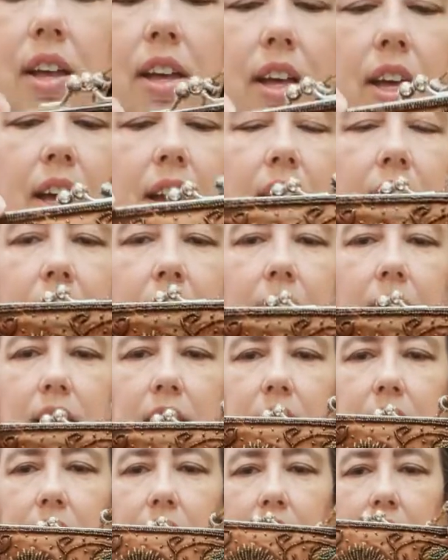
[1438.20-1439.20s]
In
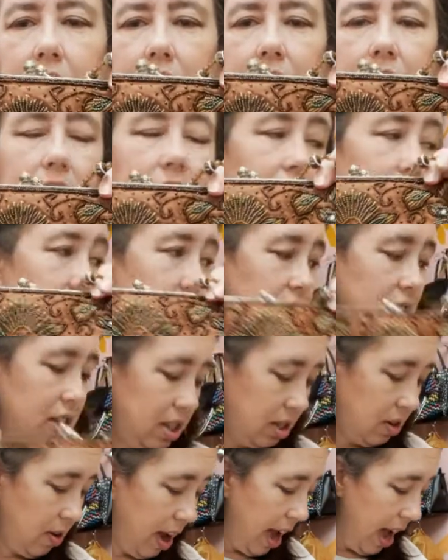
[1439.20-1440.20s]
excellent condition.
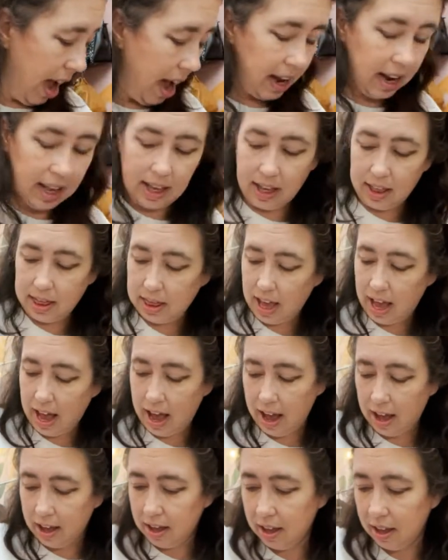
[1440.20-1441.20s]
So I had to get
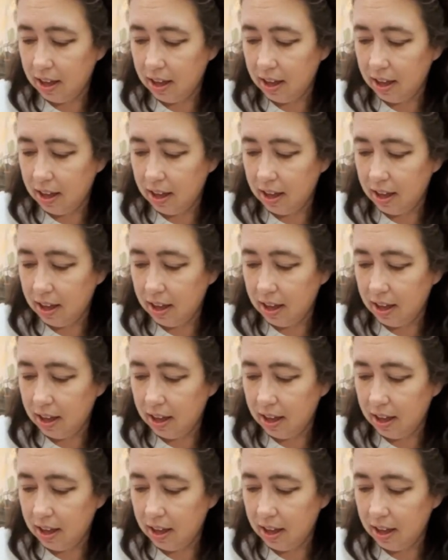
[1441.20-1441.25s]
that.